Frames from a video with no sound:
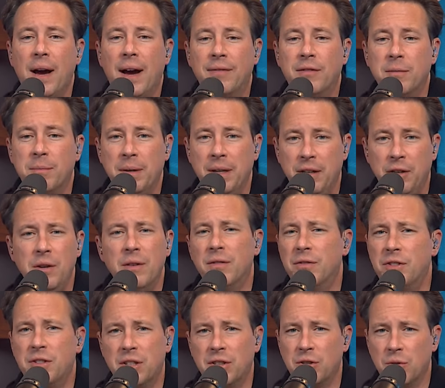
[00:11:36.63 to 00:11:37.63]
have to be. You have
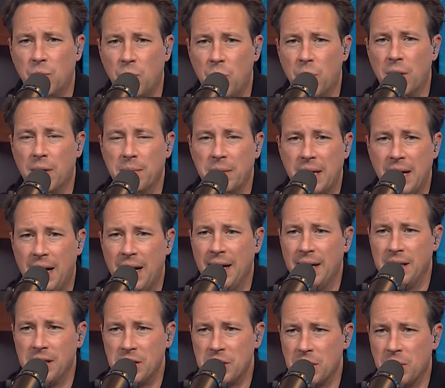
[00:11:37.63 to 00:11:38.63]
such a warm,
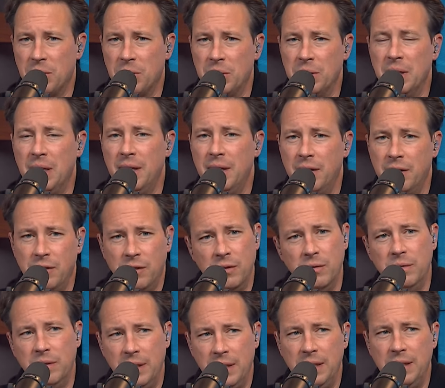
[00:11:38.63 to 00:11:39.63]
kind soul.
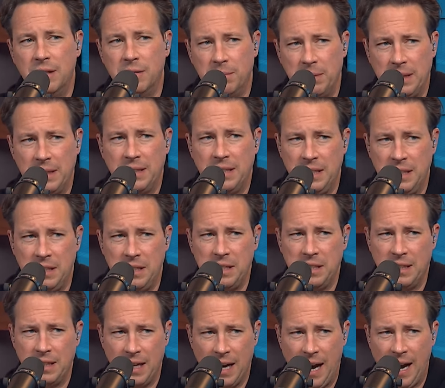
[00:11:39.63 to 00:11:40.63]
You need to be
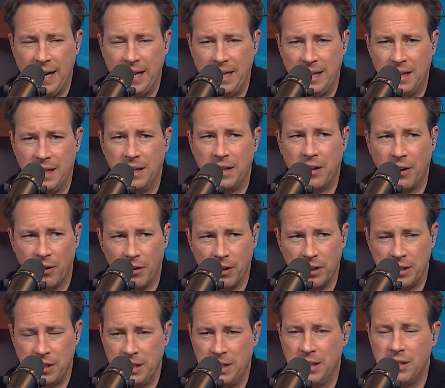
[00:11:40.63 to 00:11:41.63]
teaching, guiding,
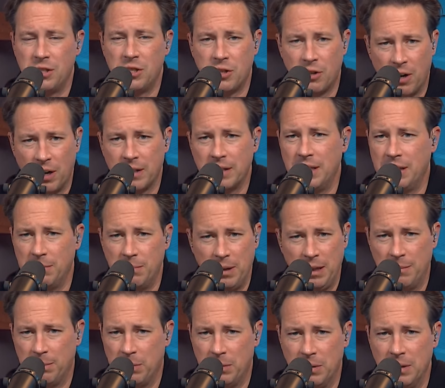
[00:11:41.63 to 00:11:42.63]
encouraging, instructing
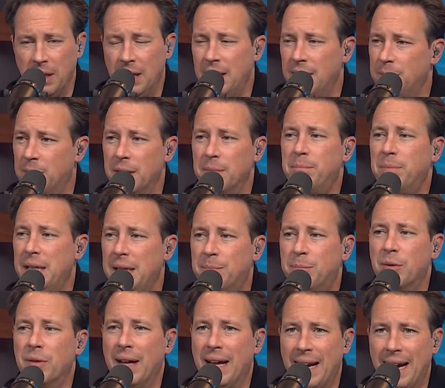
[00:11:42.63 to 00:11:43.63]
people, but
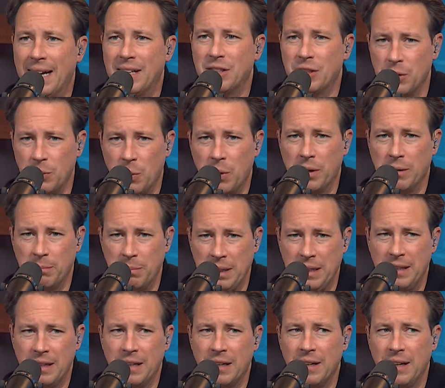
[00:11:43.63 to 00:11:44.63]
people that actually want to
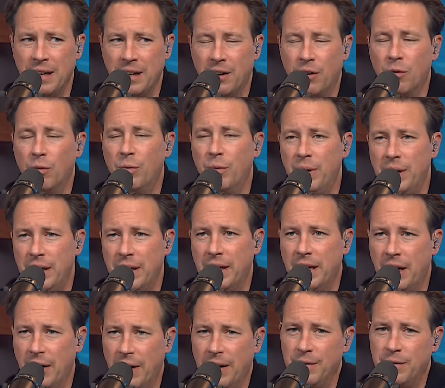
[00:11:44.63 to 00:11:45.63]
be there and are really
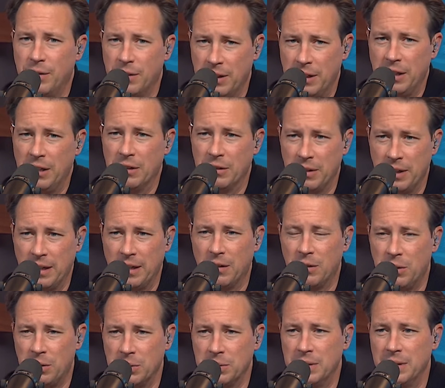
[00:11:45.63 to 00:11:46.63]
grateful that you're there
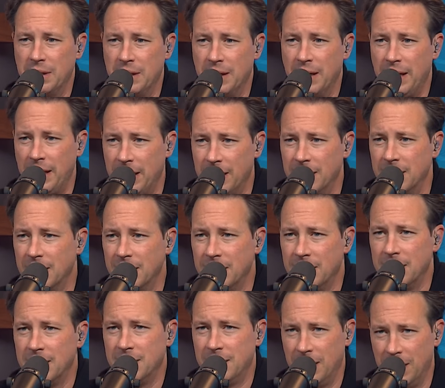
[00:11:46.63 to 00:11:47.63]
holding their hand.
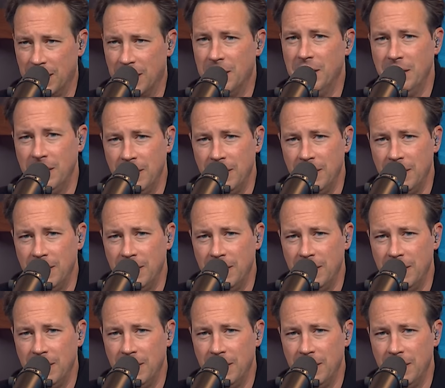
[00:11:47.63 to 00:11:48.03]
You know?